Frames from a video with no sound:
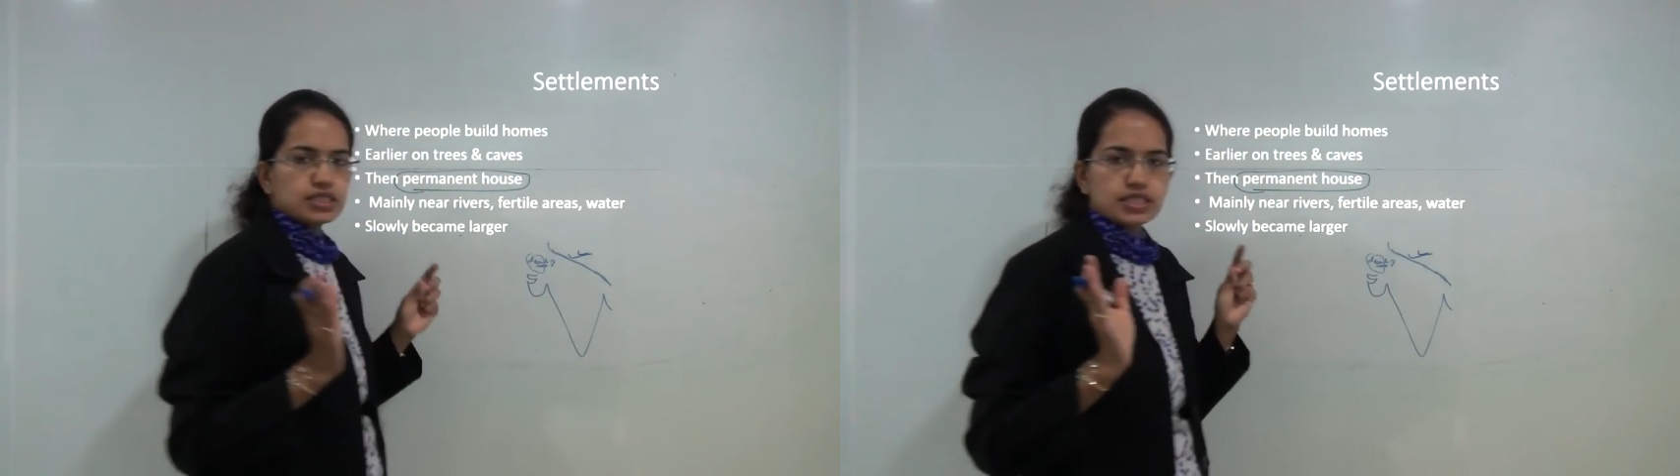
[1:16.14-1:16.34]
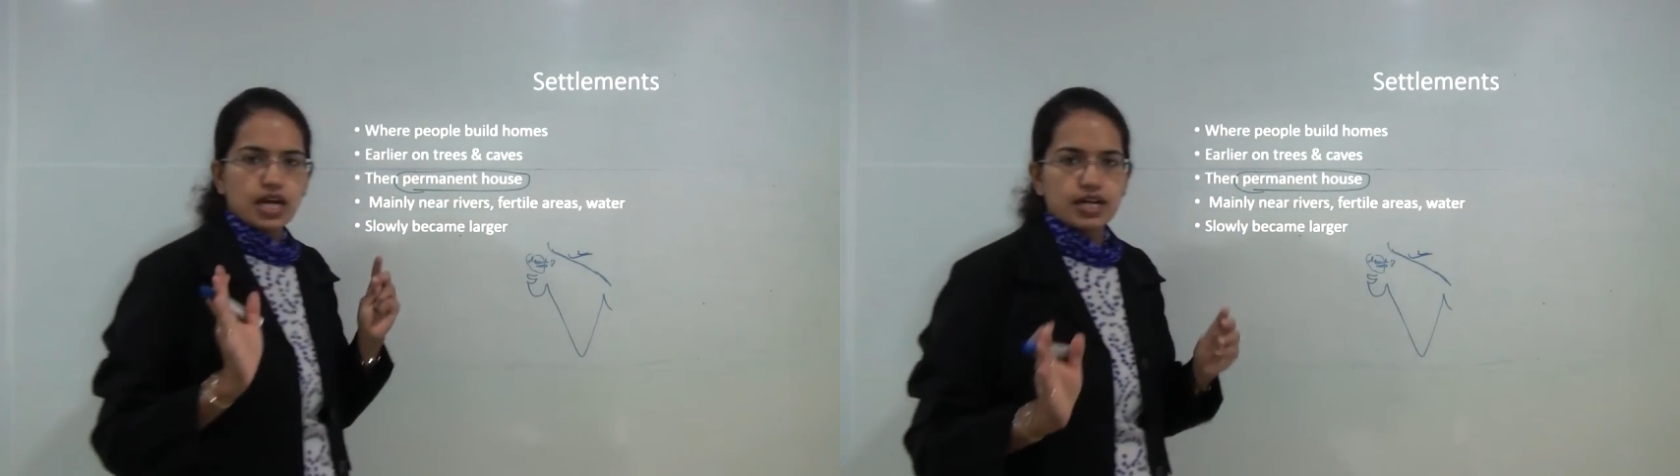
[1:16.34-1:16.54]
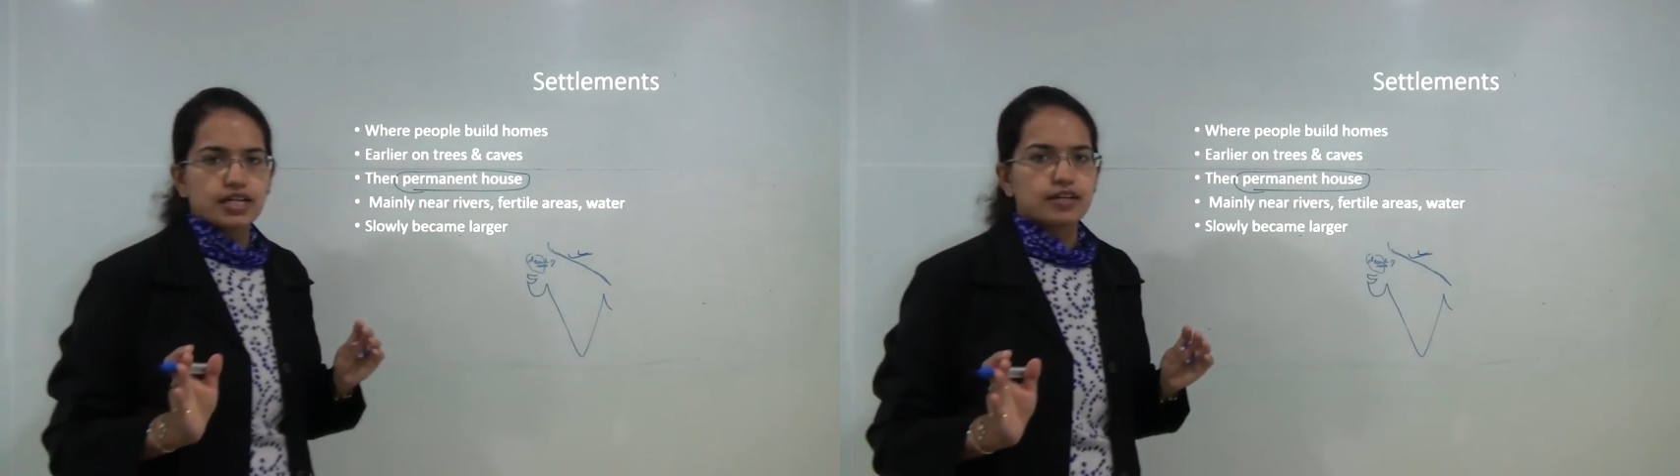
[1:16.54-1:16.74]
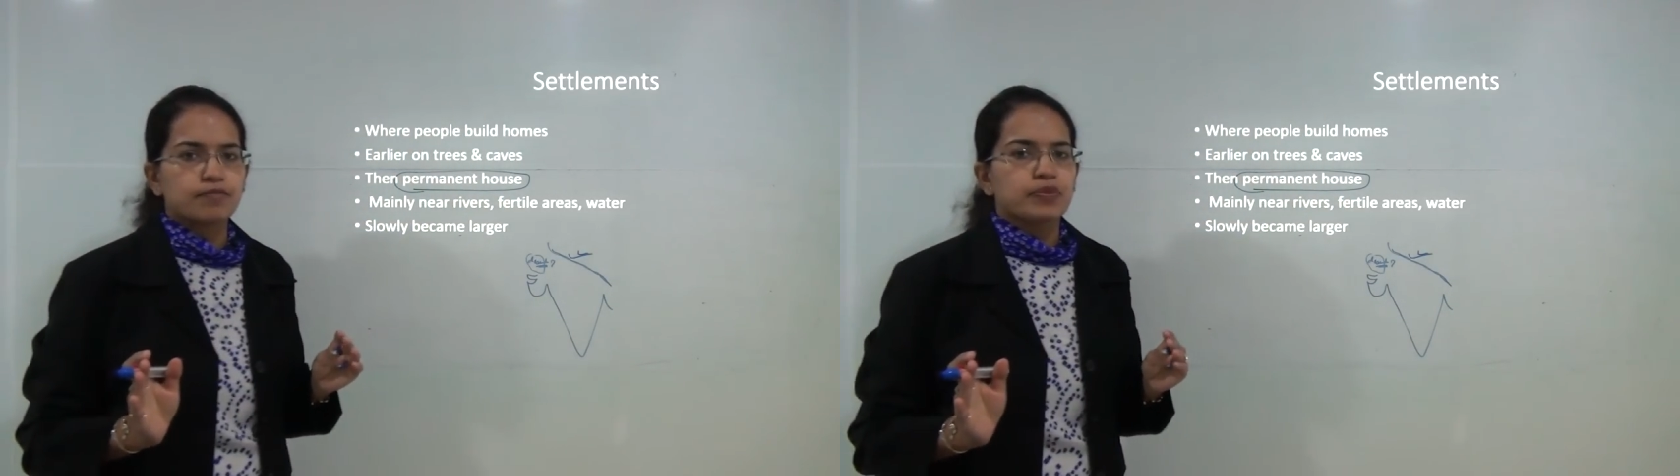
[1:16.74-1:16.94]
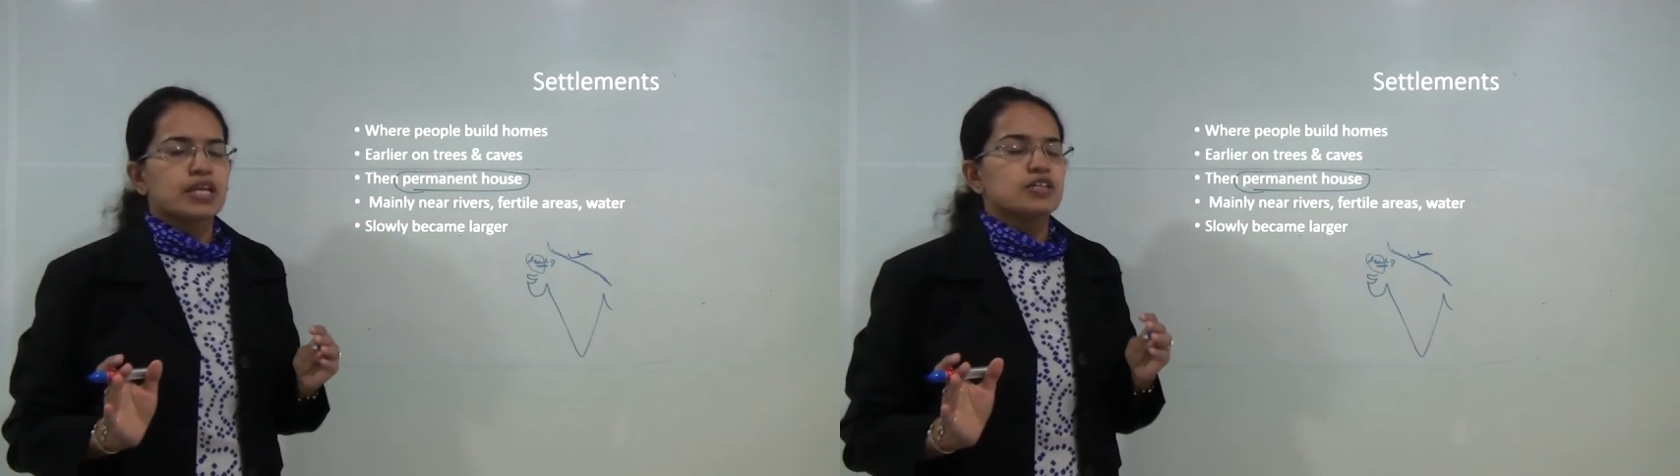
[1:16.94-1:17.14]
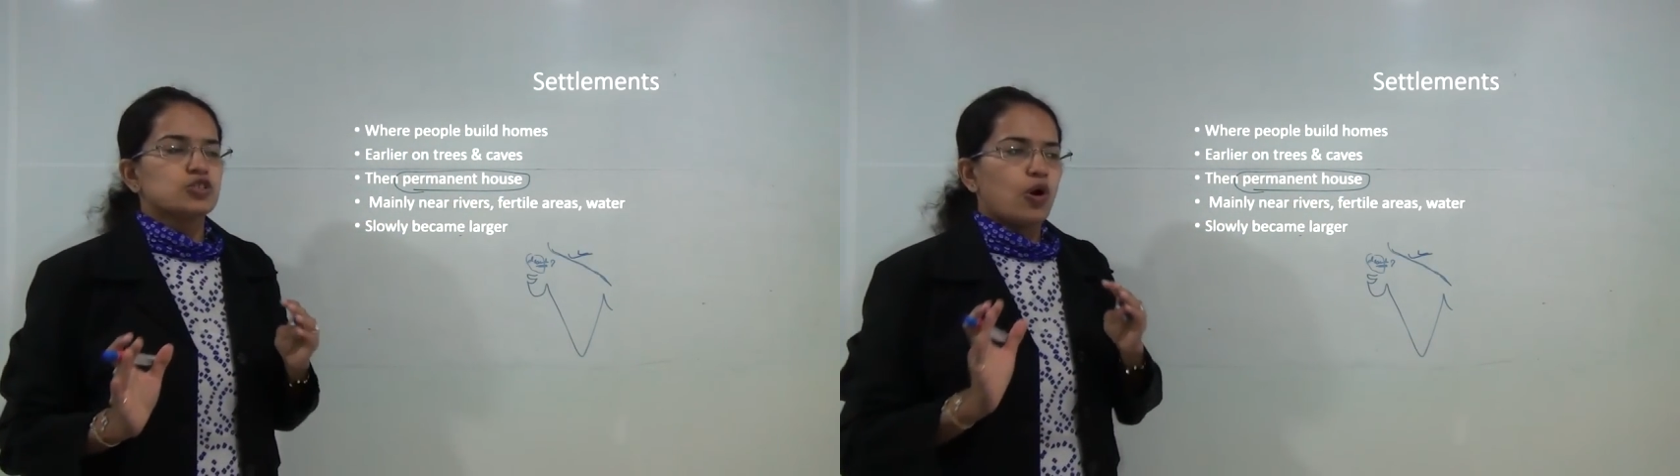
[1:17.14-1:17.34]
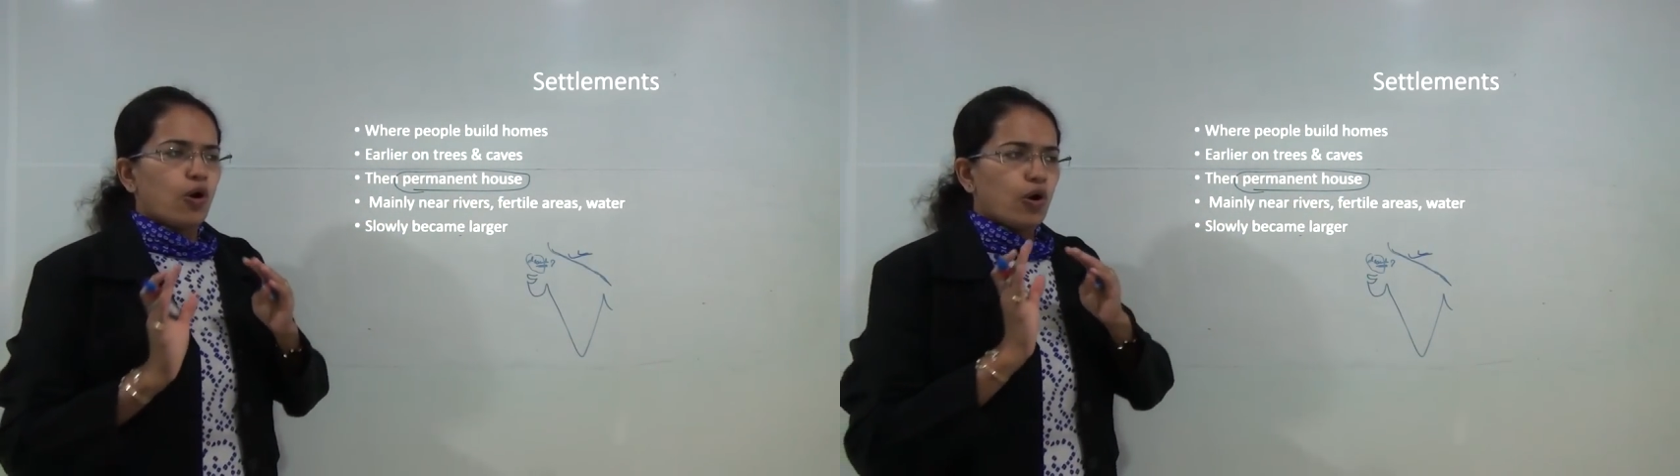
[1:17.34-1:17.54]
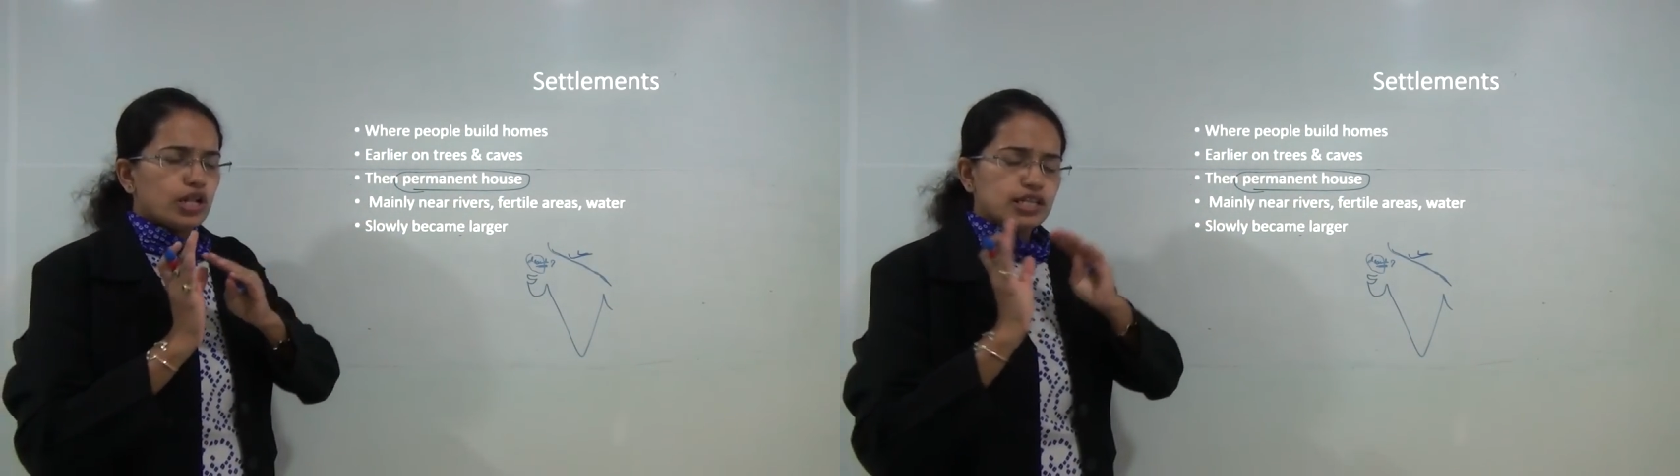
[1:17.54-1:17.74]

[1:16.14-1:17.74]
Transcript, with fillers: started. So all